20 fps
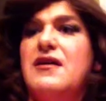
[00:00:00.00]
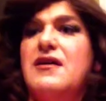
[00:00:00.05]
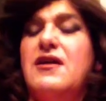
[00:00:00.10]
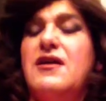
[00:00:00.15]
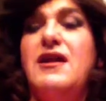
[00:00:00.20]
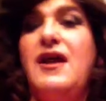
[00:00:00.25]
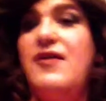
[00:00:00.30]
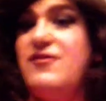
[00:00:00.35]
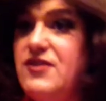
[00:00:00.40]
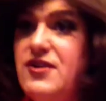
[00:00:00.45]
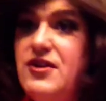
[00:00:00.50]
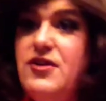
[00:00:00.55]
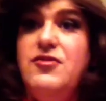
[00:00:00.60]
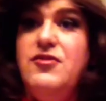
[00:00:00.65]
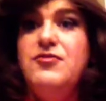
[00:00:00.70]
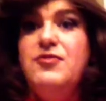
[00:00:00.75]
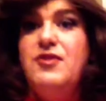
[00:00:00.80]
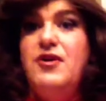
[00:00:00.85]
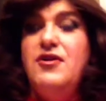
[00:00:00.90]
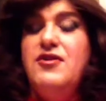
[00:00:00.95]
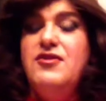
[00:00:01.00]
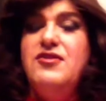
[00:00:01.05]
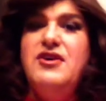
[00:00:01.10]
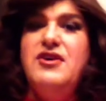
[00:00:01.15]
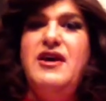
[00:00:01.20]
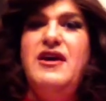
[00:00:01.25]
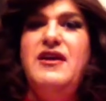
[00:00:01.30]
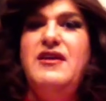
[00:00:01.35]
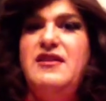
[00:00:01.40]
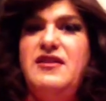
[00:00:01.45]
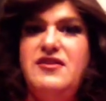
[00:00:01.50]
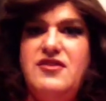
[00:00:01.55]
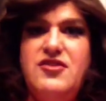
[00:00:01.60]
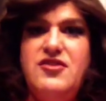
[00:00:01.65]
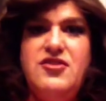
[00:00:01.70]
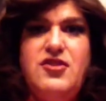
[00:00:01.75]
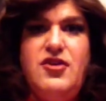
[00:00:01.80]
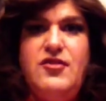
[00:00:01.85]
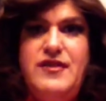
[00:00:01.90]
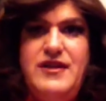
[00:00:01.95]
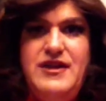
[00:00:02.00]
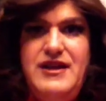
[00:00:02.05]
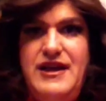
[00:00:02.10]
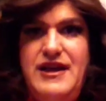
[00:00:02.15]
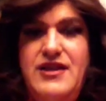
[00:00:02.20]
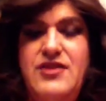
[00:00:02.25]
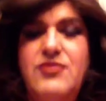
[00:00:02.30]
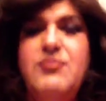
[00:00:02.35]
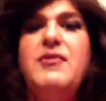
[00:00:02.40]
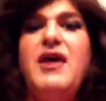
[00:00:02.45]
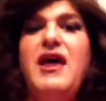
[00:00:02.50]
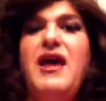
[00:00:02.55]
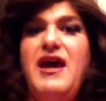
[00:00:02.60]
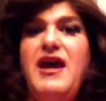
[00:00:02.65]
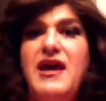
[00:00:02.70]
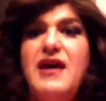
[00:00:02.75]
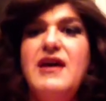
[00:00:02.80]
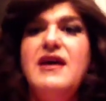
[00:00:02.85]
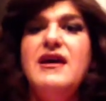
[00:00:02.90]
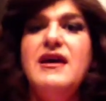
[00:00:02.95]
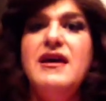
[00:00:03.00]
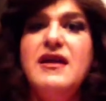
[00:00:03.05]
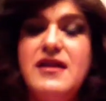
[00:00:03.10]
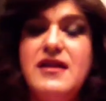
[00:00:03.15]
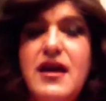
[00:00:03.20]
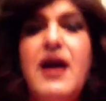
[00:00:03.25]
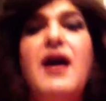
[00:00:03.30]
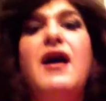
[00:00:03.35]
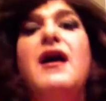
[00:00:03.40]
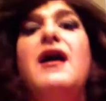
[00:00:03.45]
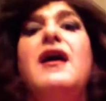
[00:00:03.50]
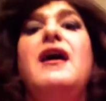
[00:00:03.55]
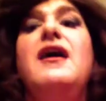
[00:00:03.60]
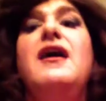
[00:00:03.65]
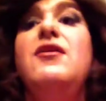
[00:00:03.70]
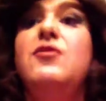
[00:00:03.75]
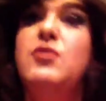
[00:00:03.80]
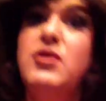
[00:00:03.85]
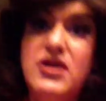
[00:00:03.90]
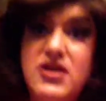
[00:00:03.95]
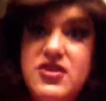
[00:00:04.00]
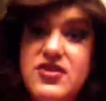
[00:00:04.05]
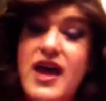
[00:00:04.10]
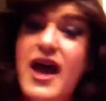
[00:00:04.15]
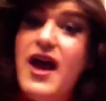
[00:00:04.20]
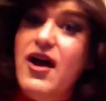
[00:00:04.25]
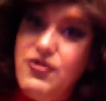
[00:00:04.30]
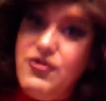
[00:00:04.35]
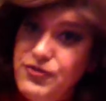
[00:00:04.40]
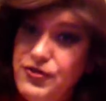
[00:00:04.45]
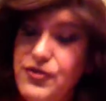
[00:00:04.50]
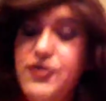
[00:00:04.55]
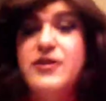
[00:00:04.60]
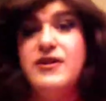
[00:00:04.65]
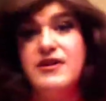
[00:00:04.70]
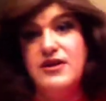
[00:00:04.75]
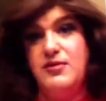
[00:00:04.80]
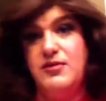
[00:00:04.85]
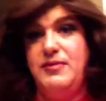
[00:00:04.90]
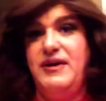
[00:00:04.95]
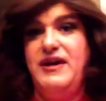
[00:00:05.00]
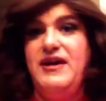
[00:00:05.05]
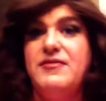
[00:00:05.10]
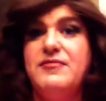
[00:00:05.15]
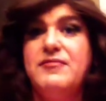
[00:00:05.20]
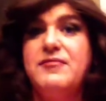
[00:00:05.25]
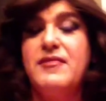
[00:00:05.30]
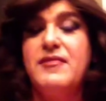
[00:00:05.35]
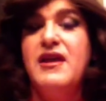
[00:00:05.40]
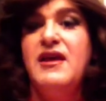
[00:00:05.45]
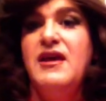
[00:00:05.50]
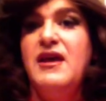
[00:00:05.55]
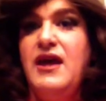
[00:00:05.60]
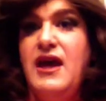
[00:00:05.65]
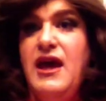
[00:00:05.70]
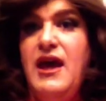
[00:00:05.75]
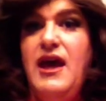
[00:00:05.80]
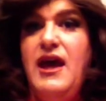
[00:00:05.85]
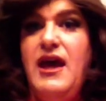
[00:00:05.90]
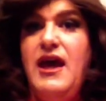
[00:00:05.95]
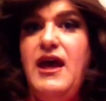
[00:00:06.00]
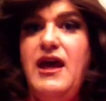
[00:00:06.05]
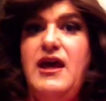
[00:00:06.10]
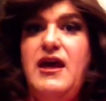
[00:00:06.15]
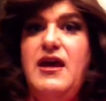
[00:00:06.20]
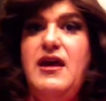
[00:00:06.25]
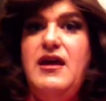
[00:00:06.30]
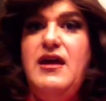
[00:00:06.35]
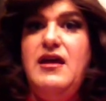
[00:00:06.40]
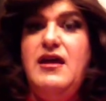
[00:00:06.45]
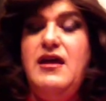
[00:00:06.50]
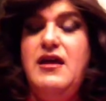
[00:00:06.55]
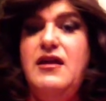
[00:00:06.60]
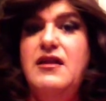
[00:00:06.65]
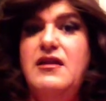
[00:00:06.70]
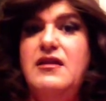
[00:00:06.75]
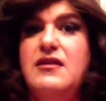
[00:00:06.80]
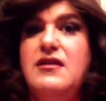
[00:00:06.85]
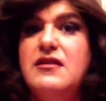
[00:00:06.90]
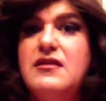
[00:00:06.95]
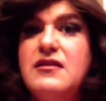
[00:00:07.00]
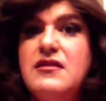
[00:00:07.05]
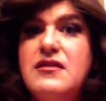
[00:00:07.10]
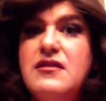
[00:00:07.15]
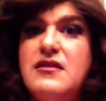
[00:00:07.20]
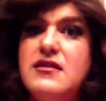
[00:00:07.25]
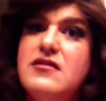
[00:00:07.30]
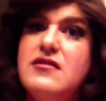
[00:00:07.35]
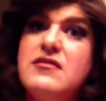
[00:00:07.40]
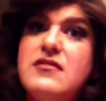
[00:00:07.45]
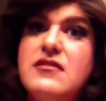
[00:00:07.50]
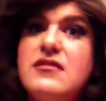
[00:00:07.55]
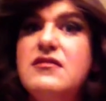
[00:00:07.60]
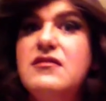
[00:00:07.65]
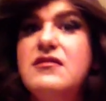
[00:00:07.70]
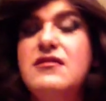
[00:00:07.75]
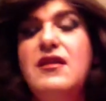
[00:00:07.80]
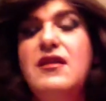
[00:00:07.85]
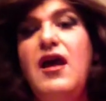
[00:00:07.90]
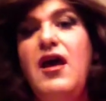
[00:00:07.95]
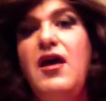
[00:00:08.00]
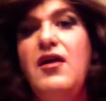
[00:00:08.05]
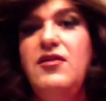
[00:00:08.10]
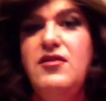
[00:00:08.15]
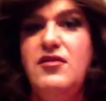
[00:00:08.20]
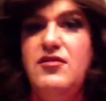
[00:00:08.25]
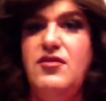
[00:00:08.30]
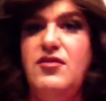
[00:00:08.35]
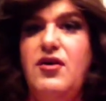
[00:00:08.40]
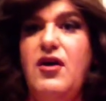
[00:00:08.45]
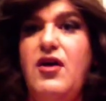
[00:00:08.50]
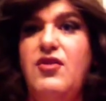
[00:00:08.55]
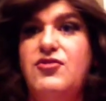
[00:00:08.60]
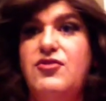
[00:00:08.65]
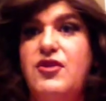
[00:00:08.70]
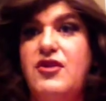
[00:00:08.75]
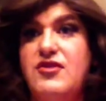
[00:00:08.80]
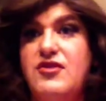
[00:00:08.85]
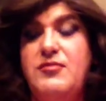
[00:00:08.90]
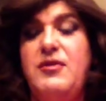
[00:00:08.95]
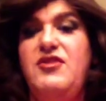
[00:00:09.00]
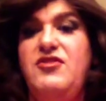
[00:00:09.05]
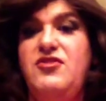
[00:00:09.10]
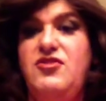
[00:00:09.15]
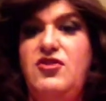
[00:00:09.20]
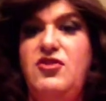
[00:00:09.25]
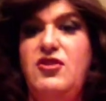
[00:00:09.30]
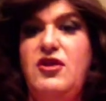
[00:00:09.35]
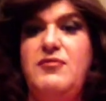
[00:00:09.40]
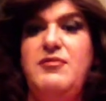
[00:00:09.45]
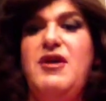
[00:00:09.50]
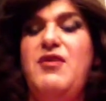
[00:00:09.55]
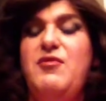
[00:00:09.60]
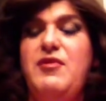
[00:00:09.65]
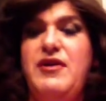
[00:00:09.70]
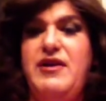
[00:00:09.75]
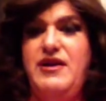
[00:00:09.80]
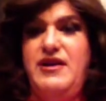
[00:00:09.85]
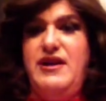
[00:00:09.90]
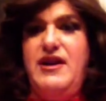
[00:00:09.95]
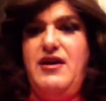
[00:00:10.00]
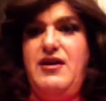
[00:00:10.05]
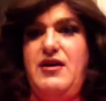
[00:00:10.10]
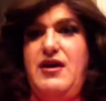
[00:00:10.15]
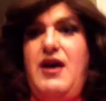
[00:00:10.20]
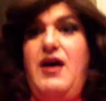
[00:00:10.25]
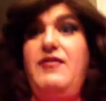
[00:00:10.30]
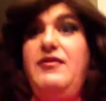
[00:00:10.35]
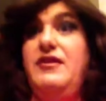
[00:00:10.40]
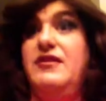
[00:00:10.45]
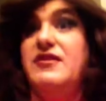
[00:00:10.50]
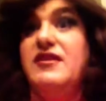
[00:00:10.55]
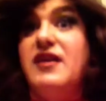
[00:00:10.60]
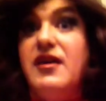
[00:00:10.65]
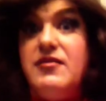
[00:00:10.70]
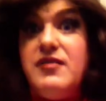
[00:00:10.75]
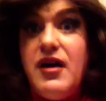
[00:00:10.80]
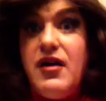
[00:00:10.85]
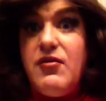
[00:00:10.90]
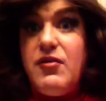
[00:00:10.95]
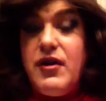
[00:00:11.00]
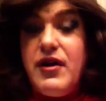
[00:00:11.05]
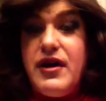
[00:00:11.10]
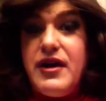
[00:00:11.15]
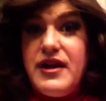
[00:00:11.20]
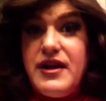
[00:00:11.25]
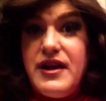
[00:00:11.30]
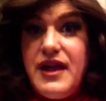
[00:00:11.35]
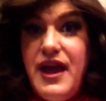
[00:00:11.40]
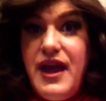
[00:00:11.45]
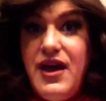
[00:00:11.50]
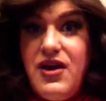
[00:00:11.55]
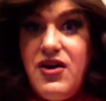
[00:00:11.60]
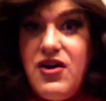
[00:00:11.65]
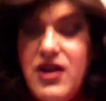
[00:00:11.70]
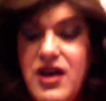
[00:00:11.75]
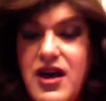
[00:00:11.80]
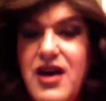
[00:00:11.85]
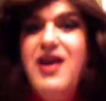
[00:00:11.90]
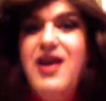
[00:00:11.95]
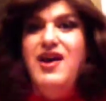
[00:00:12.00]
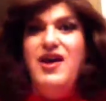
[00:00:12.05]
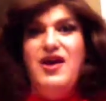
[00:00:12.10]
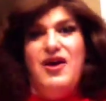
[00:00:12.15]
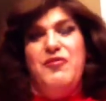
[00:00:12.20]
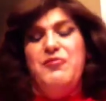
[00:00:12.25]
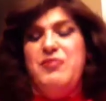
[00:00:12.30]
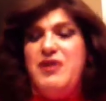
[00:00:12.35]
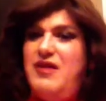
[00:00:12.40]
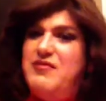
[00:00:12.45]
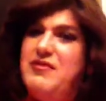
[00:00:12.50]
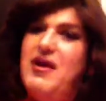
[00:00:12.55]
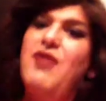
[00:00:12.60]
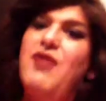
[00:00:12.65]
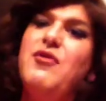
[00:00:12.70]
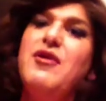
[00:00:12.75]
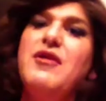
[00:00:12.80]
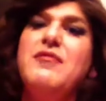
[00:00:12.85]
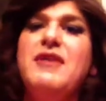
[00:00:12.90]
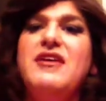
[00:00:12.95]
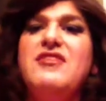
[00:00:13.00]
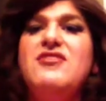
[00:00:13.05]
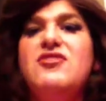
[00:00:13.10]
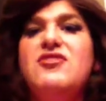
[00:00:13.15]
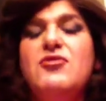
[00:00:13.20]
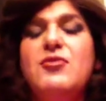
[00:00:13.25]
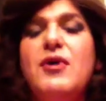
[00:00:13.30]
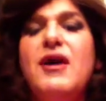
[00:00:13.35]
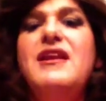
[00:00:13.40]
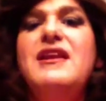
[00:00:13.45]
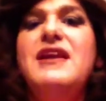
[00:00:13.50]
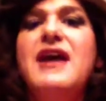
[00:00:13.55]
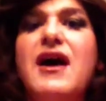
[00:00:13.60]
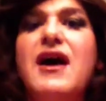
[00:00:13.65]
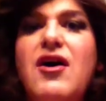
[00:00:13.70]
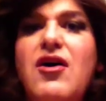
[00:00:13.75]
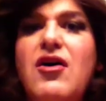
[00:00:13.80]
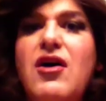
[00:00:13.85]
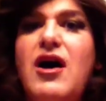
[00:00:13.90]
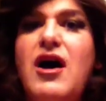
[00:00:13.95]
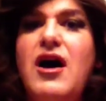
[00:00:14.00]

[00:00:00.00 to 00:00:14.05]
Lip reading: Good afternoon, folks. This is Sophie Lynn, and I was out for a little bit, and, you know, I was dressed in my suit. I'm not wearing it now. Obviously, I'm not wearing it now, but I'm not wearing my suit right now.